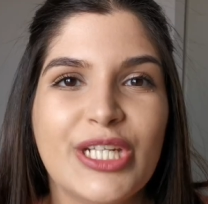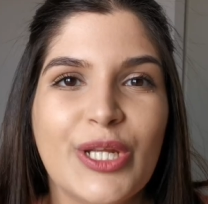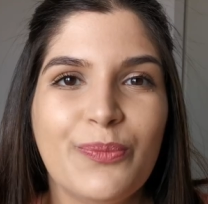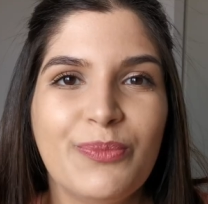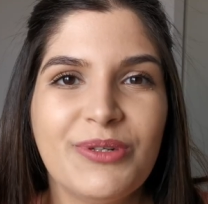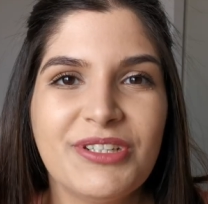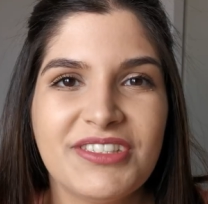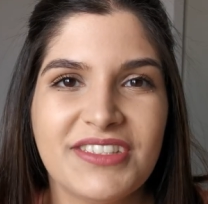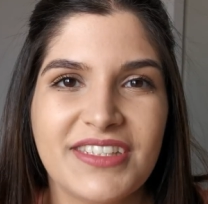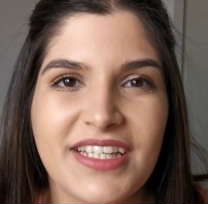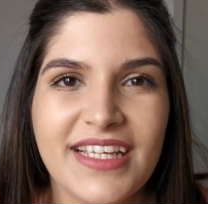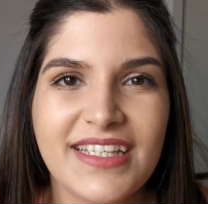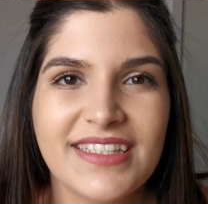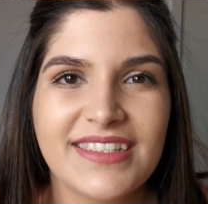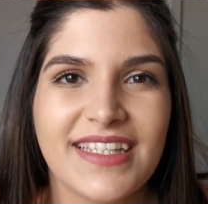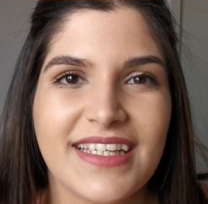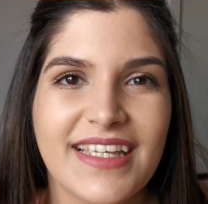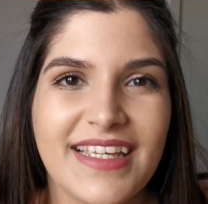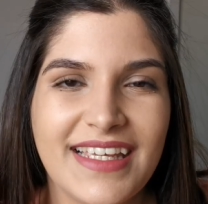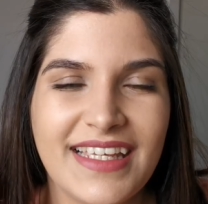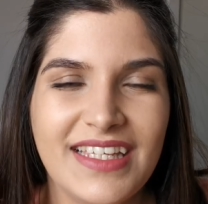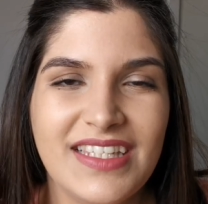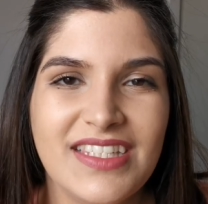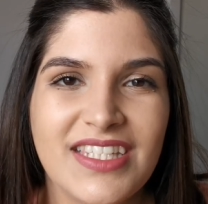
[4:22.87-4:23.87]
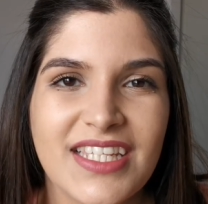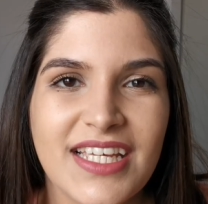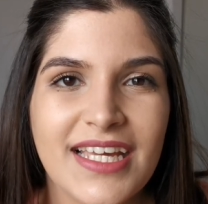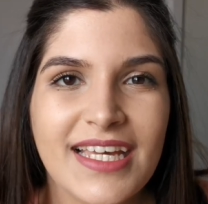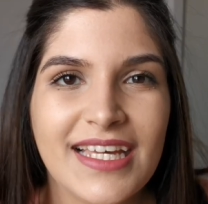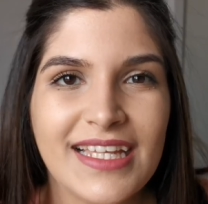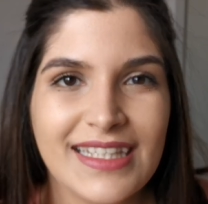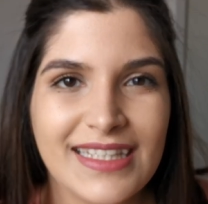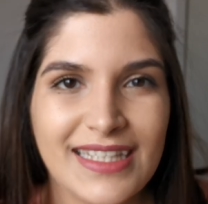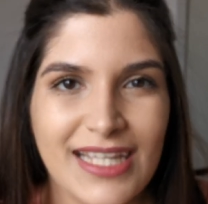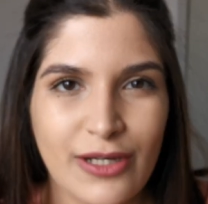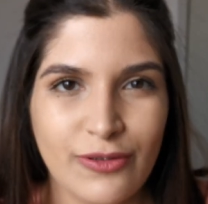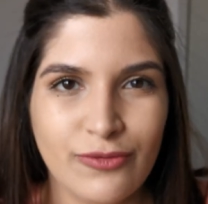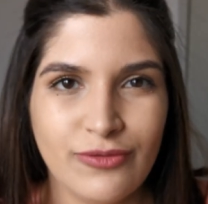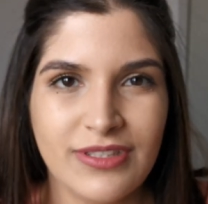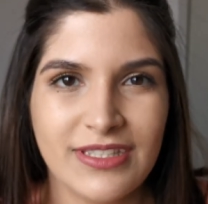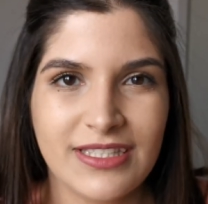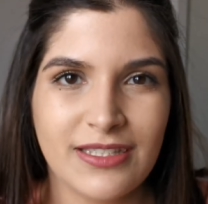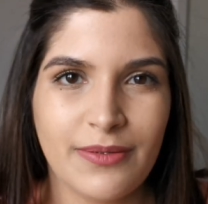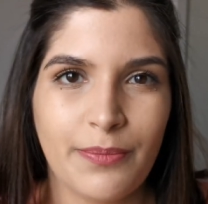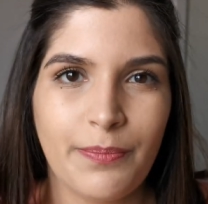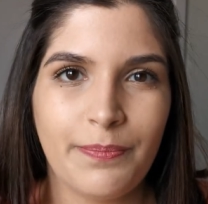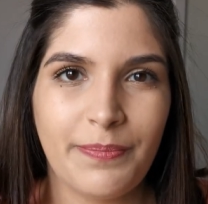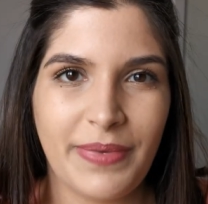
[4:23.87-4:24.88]
Number 6 is
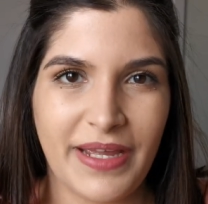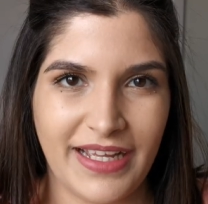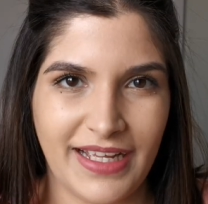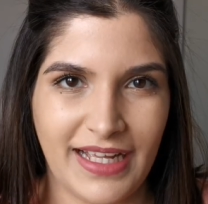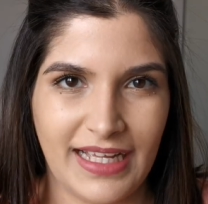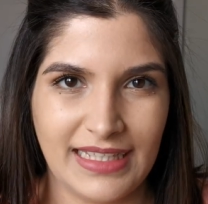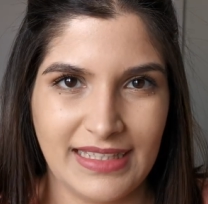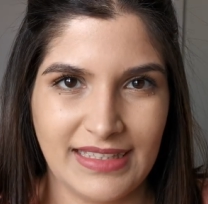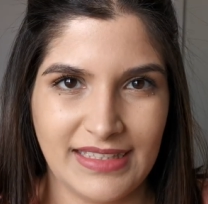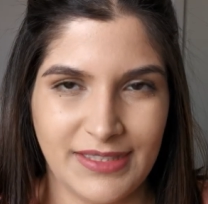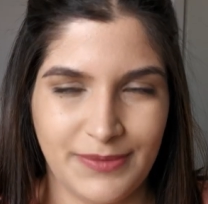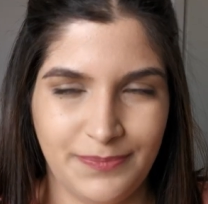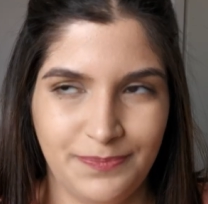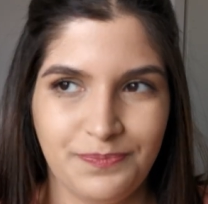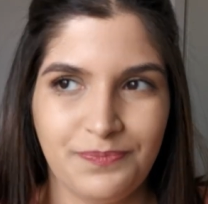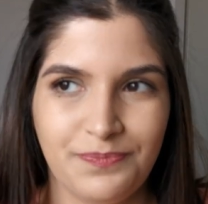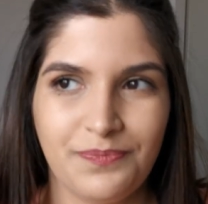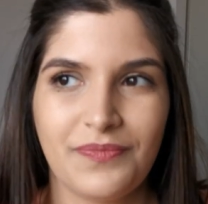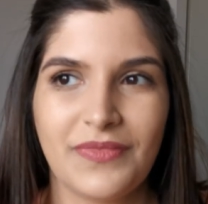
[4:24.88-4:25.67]
clothes pegs.